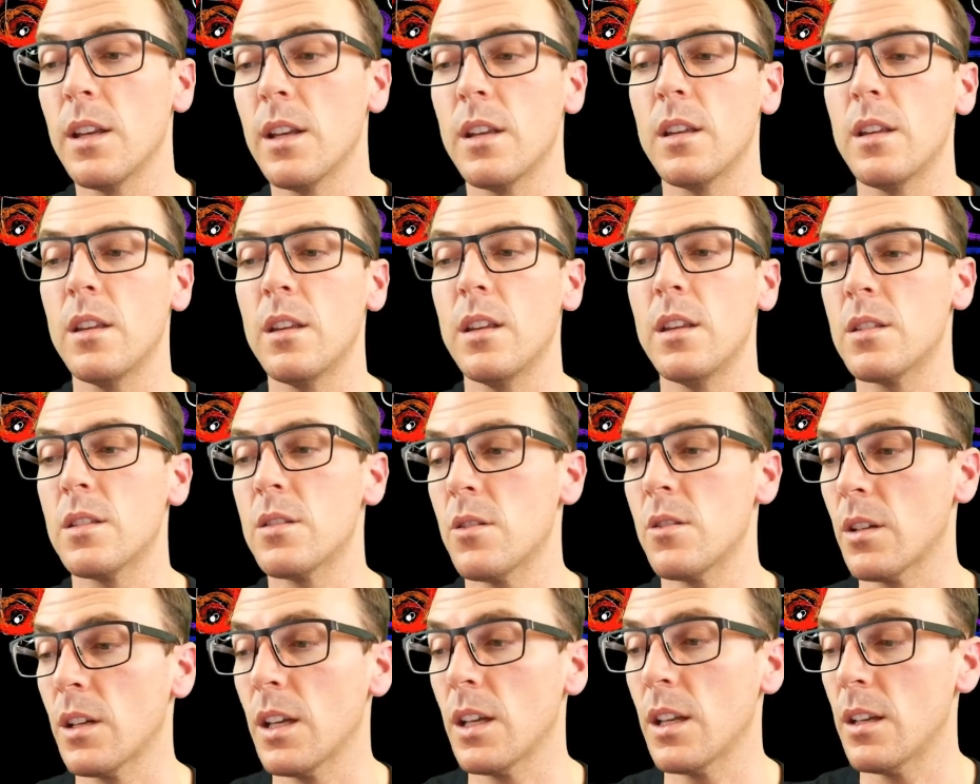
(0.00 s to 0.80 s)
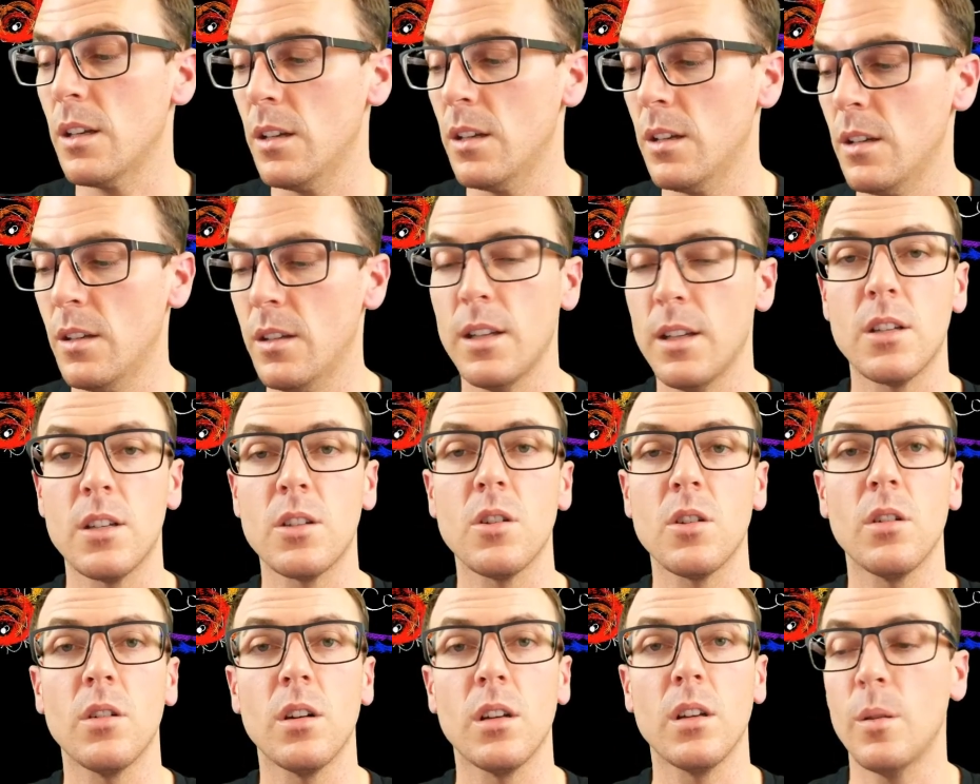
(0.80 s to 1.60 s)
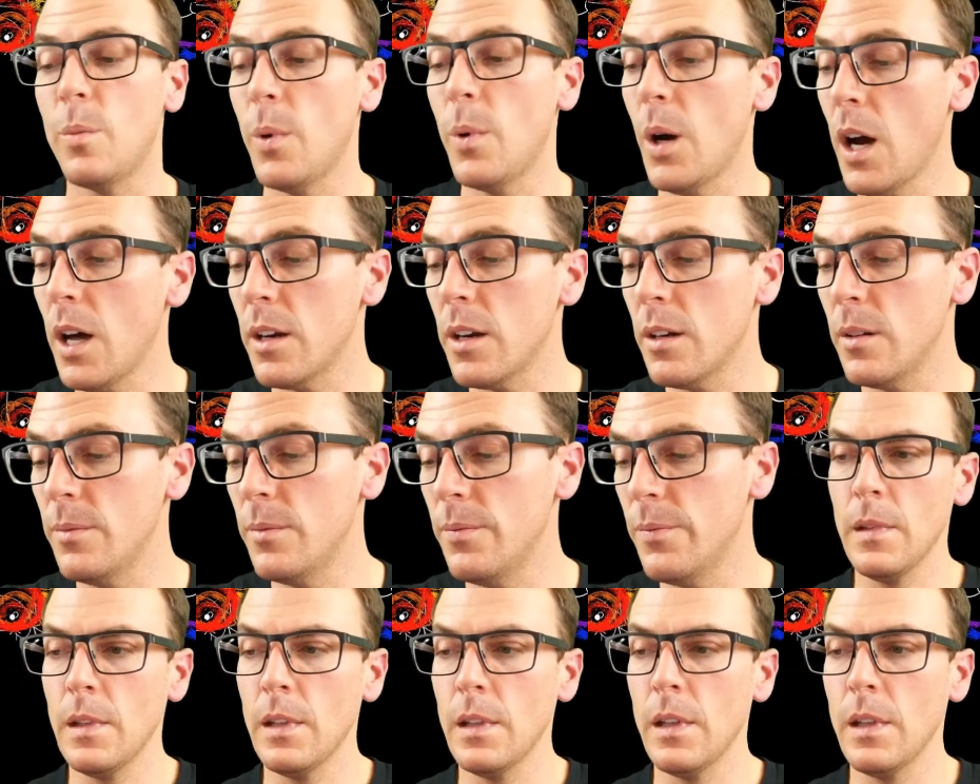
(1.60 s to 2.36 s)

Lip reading: this circuit that's shown on the bottom.